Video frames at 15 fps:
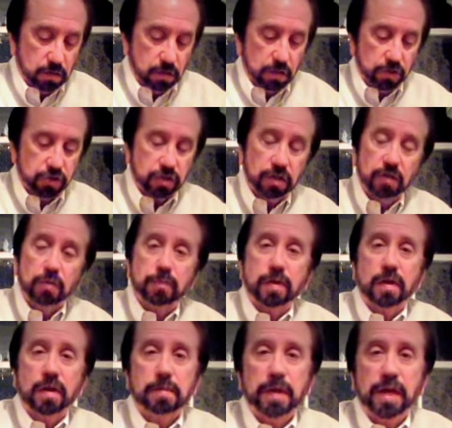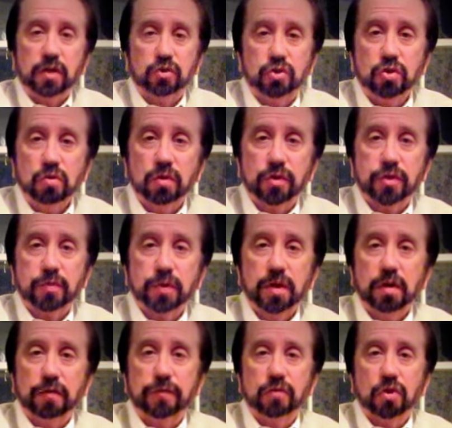Initially, we probably make two or three
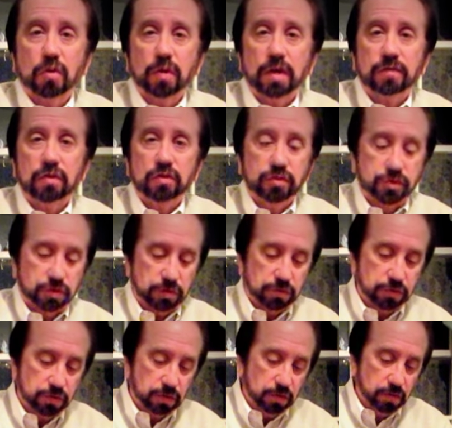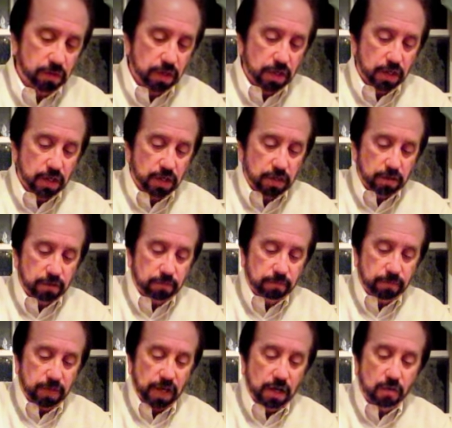or four revolutions.
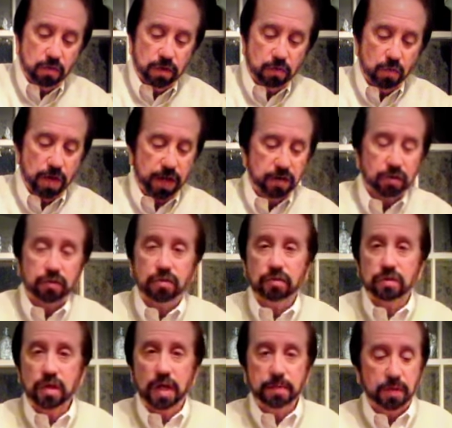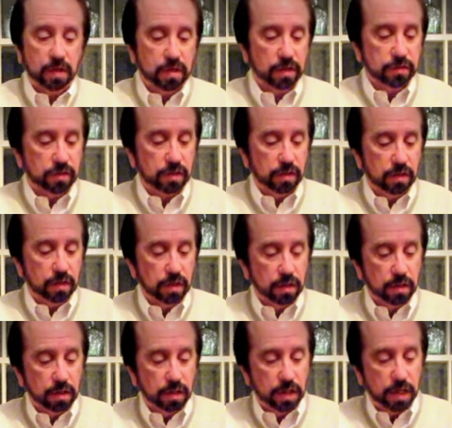I don't want to wind it too tight because of the
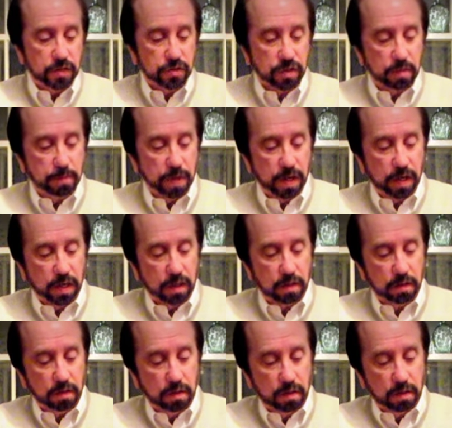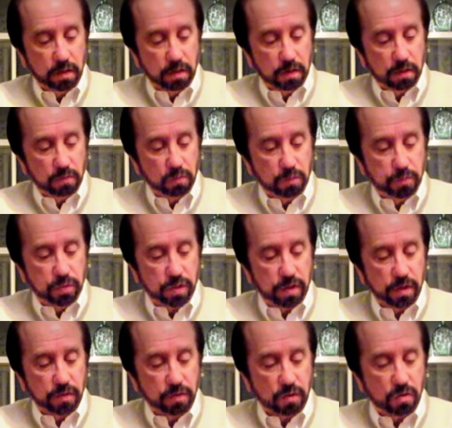age of the bank. Put
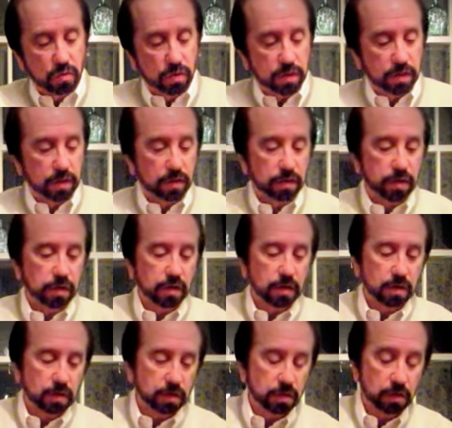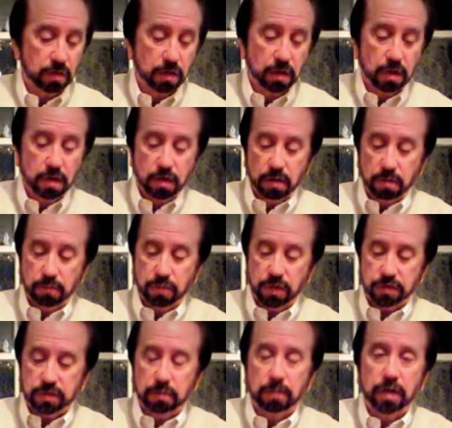another coin in there. Press
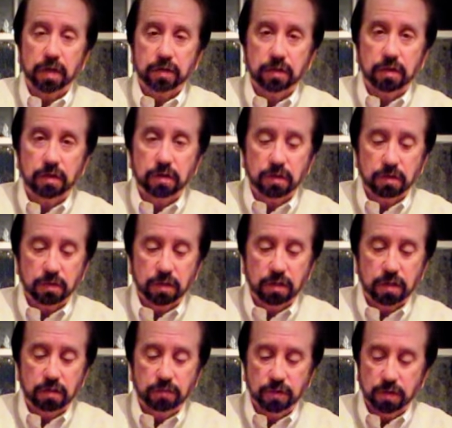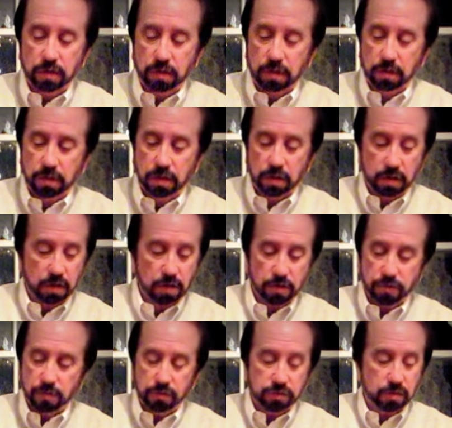the button here, the lever.
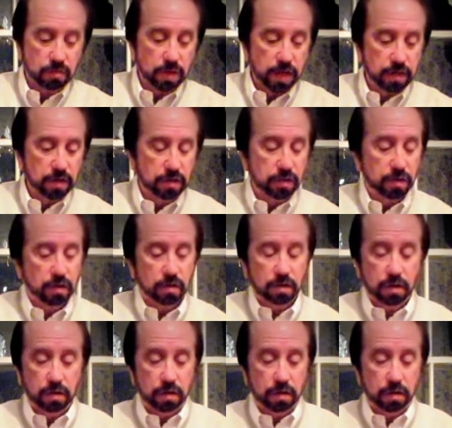Throws it right in here.